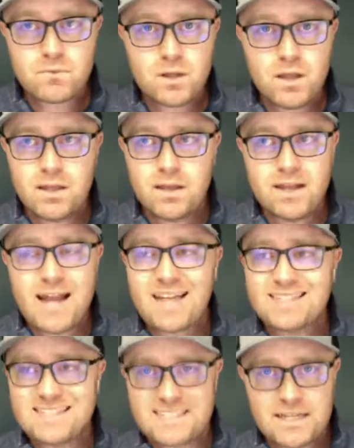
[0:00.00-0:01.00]
and
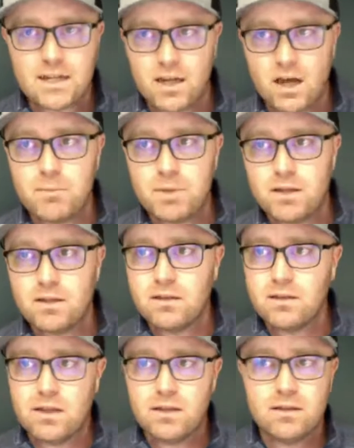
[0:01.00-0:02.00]
not seeing it coming,
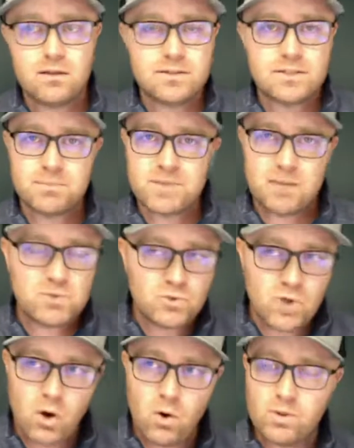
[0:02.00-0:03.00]
and sometimes you
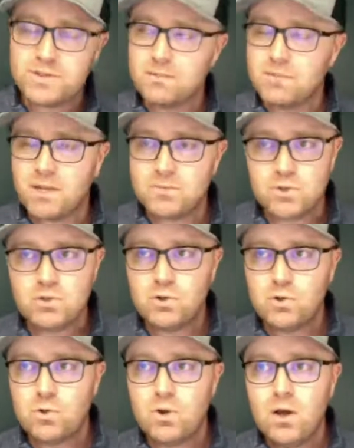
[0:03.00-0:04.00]
don't and sometimes you
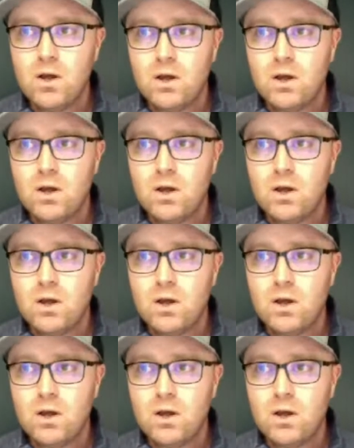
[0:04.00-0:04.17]
do,